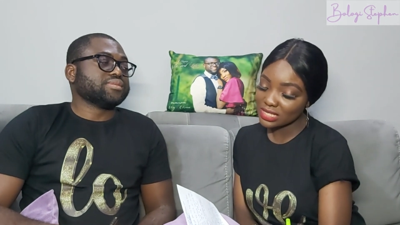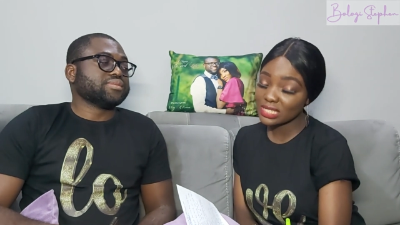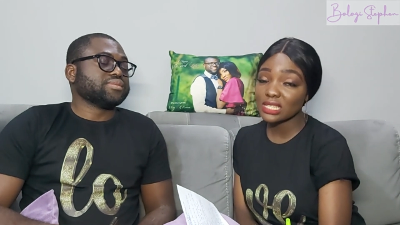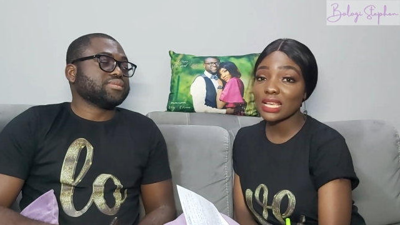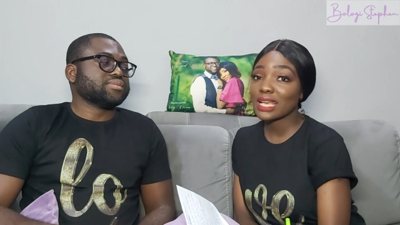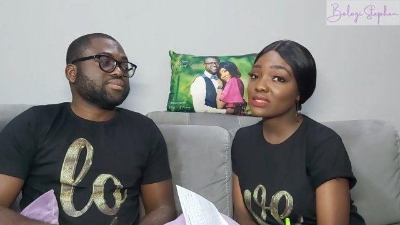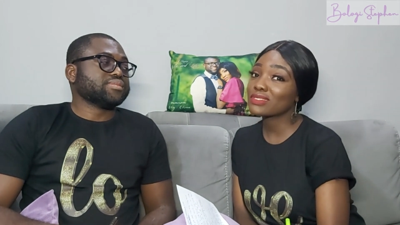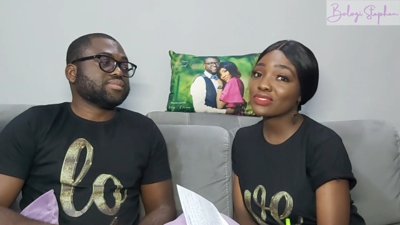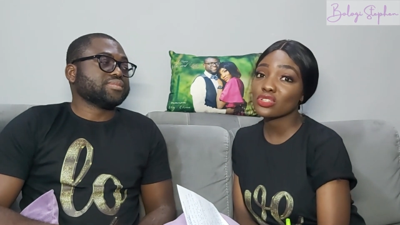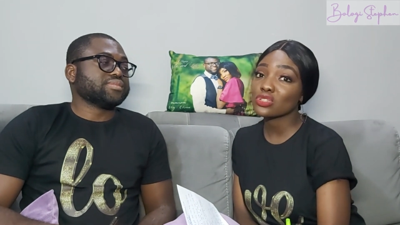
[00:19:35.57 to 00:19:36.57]
Speaker 1: See, guys,
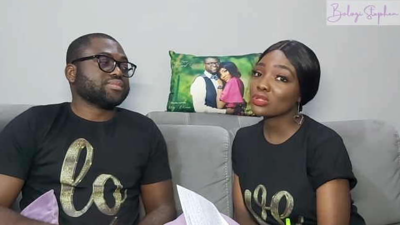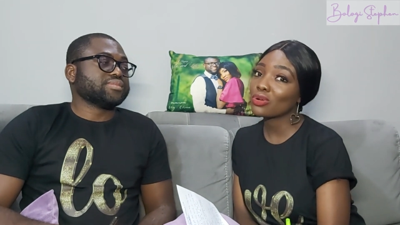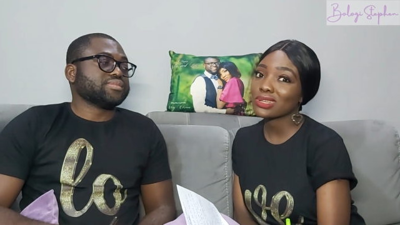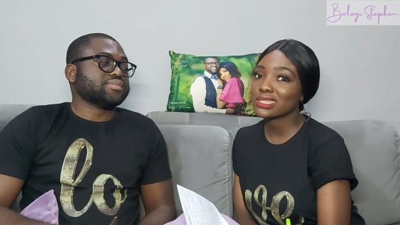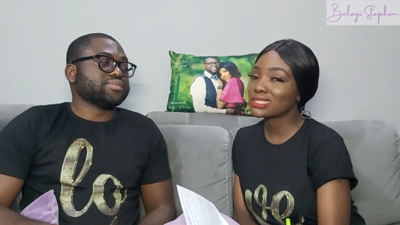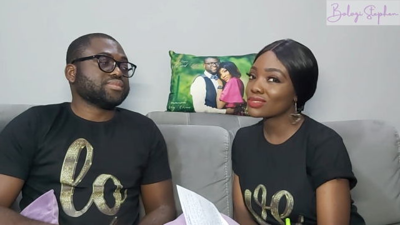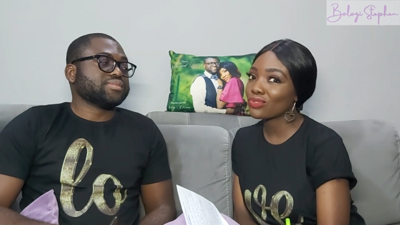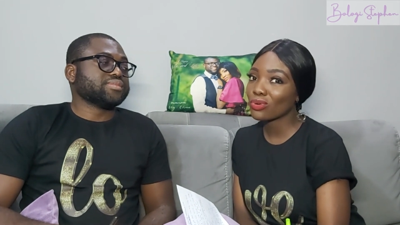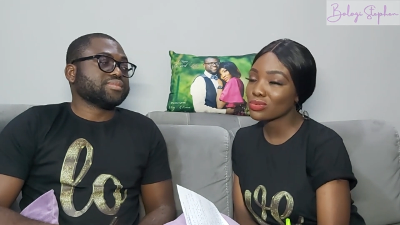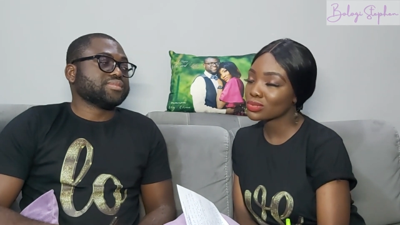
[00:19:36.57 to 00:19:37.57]
this video is long. This is
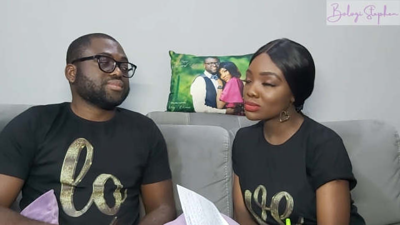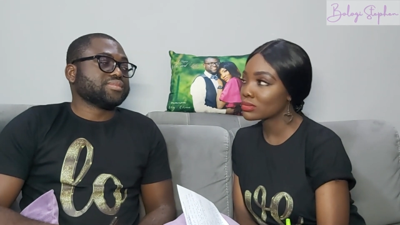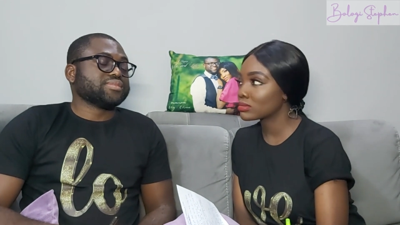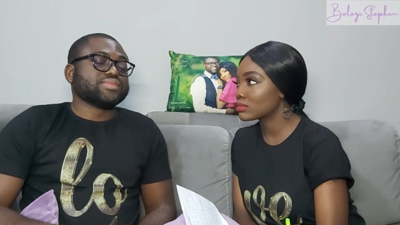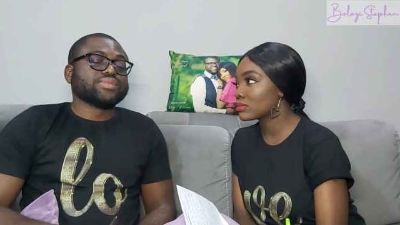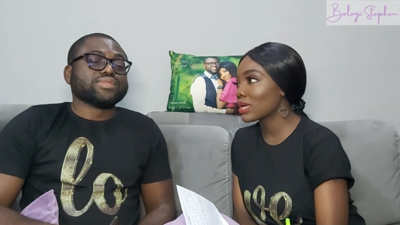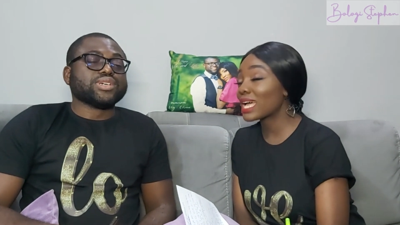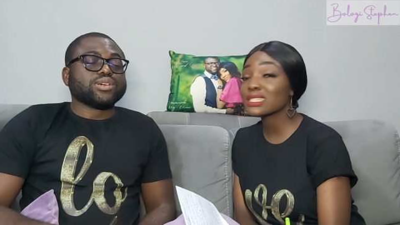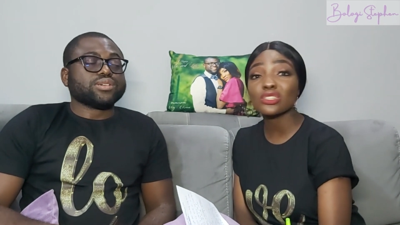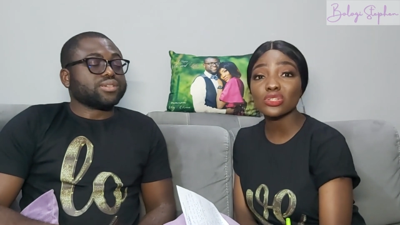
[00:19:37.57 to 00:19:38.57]
false.
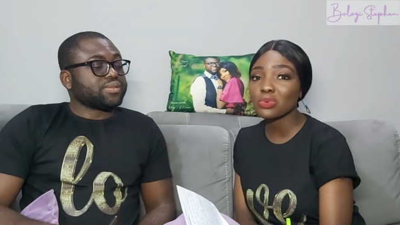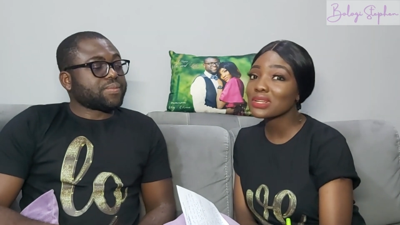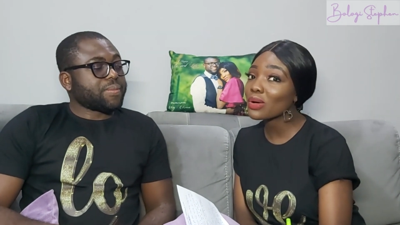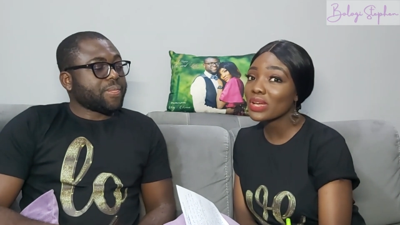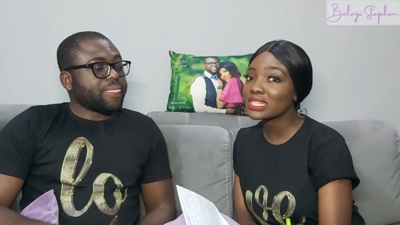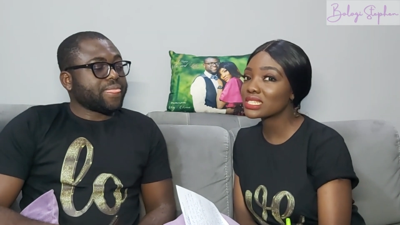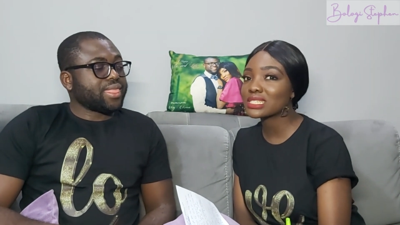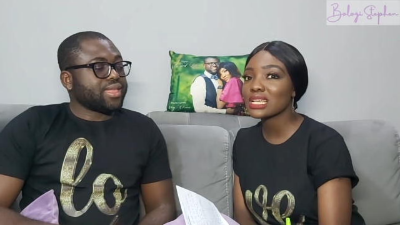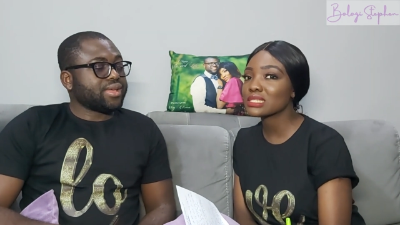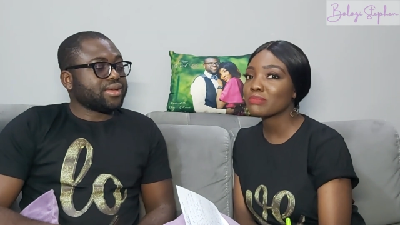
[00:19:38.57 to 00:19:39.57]
And it's not the one that will
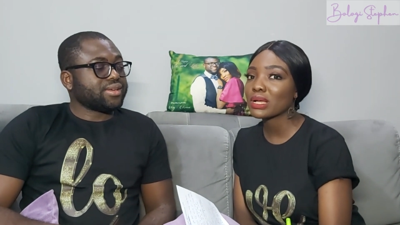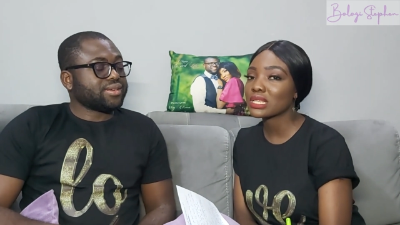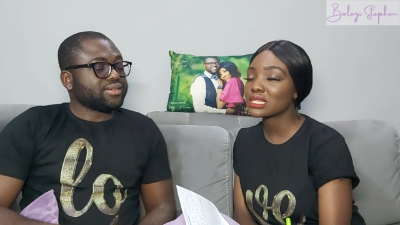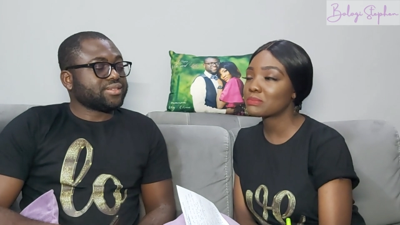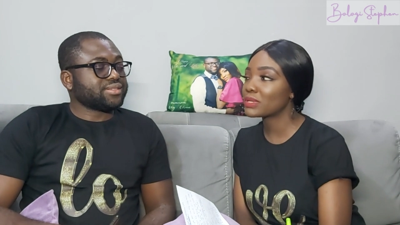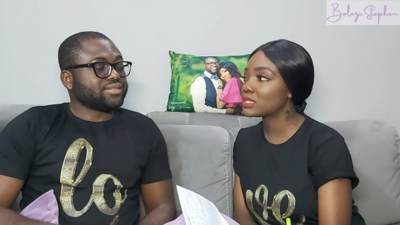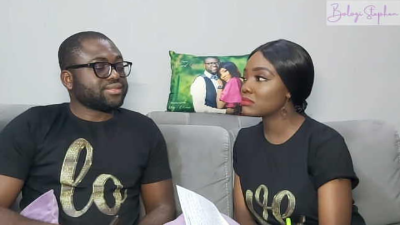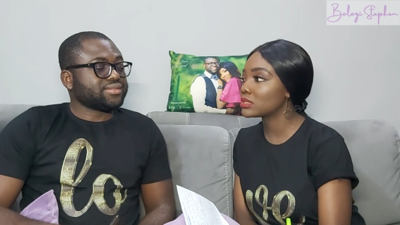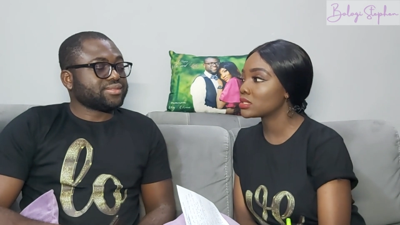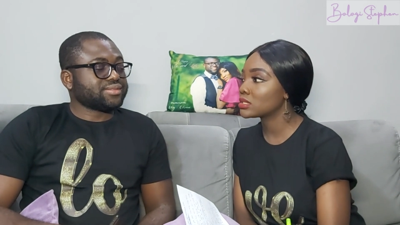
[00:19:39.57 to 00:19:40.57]
edit. That's the part that is paining
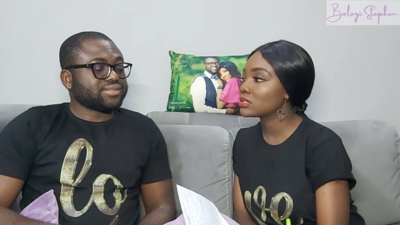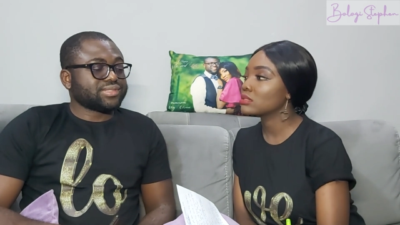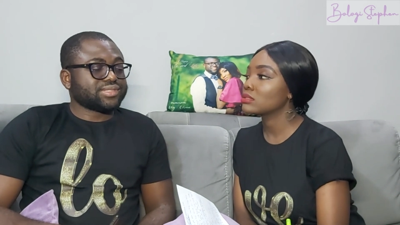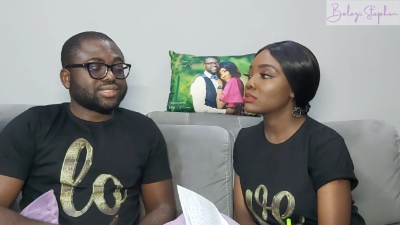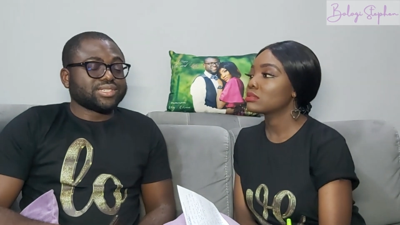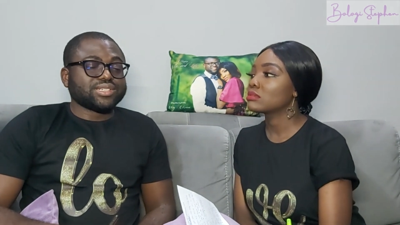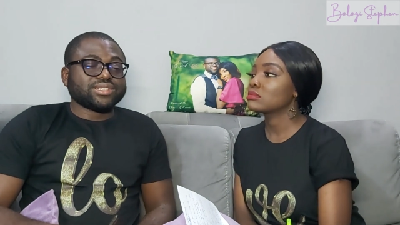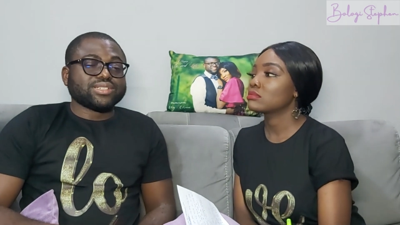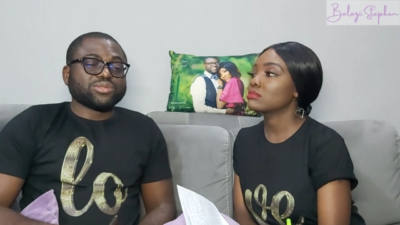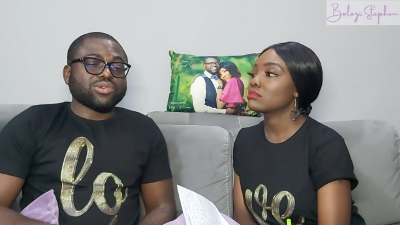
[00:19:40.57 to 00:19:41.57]
me.
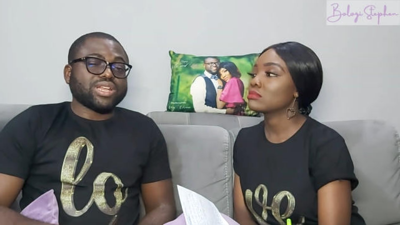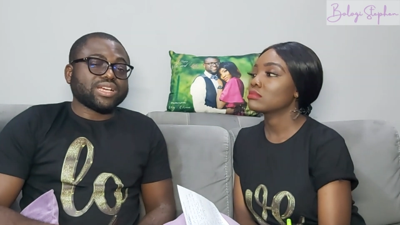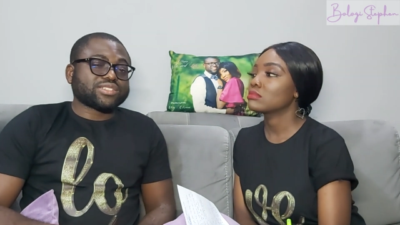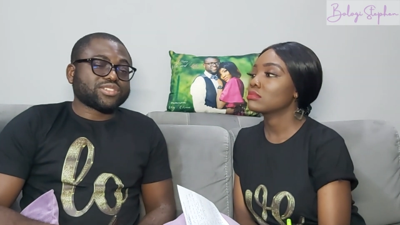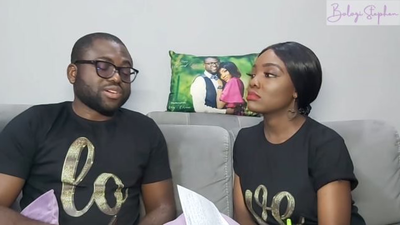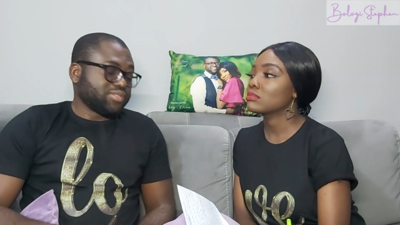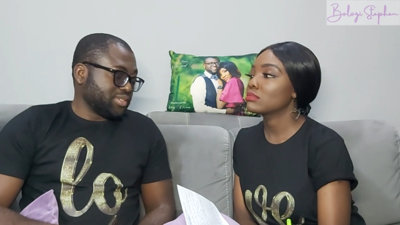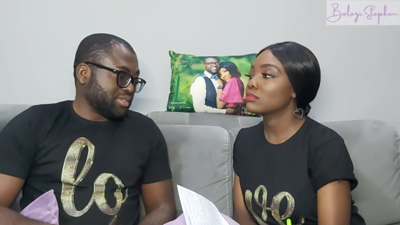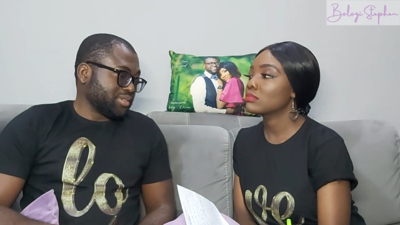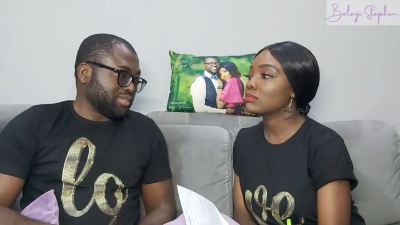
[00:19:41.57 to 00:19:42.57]
Speaker 2: Do I like
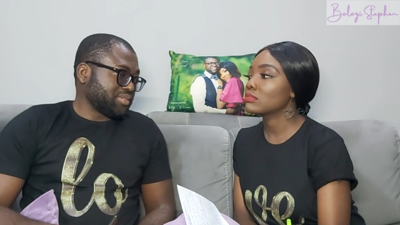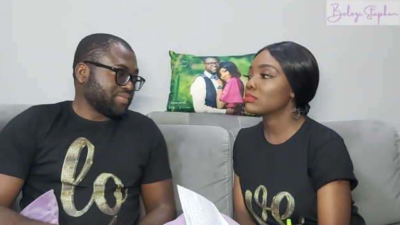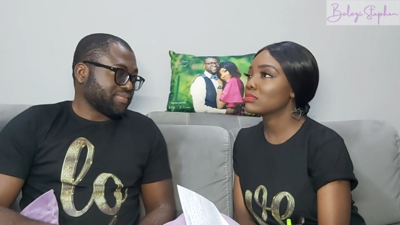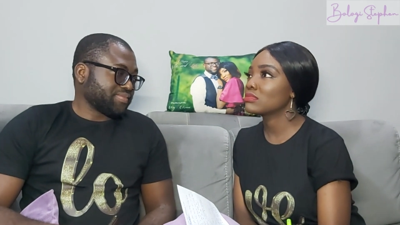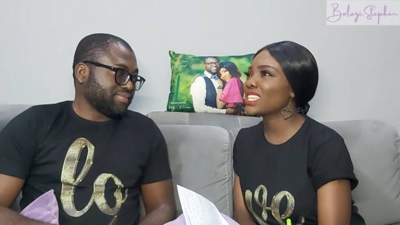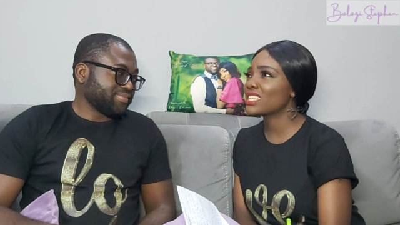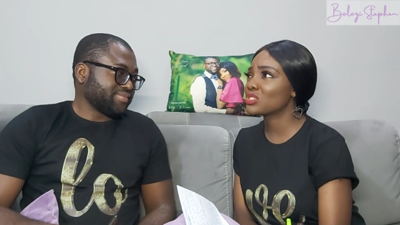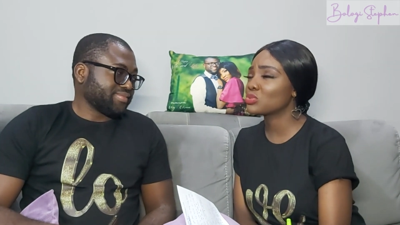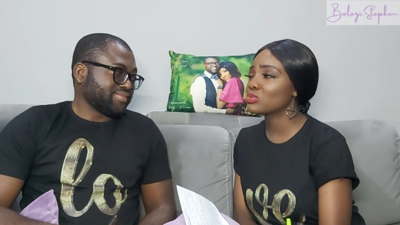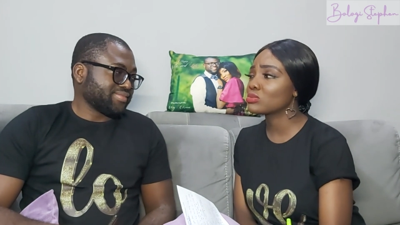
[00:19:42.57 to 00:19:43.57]
traveling or not?
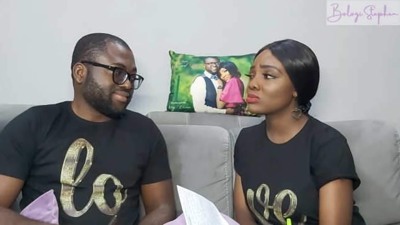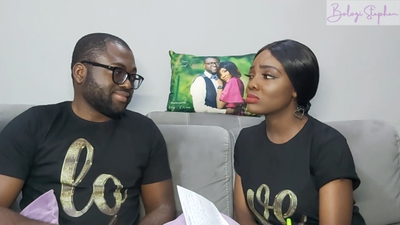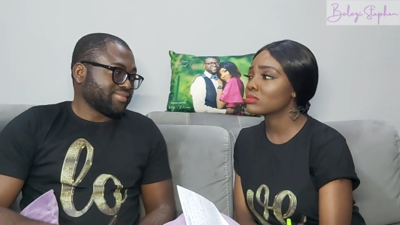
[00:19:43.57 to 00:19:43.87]
Speaker 1: Yes, you do